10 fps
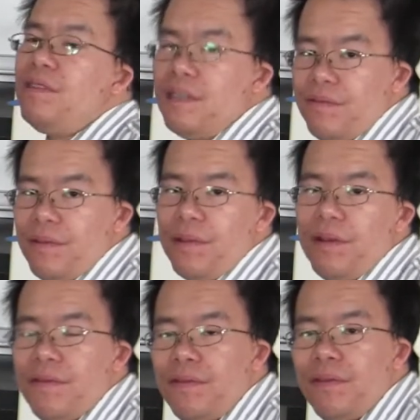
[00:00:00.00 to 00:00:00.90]
we did for
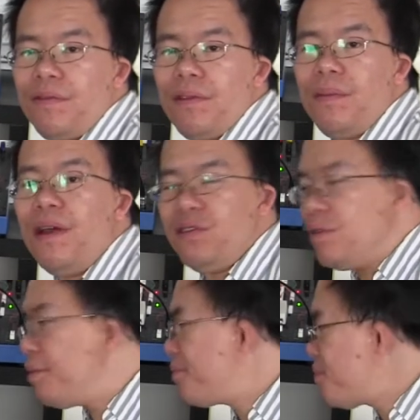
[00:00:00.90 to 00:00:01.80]
the
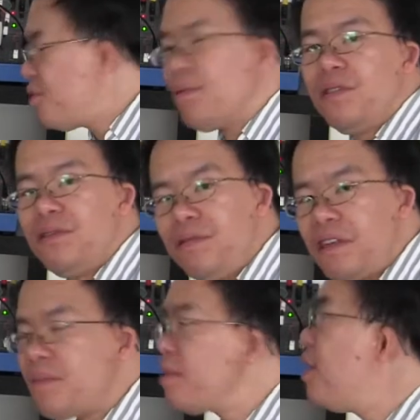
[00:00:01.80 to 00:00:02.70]
pendulum. So we do
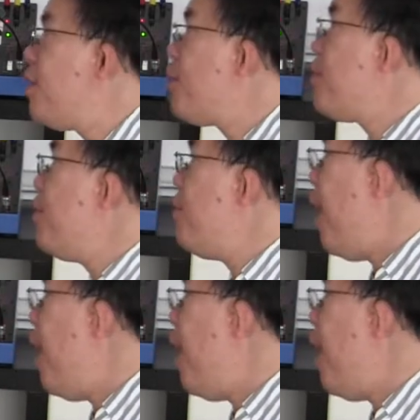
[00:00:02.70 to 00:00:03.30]
need to be careful of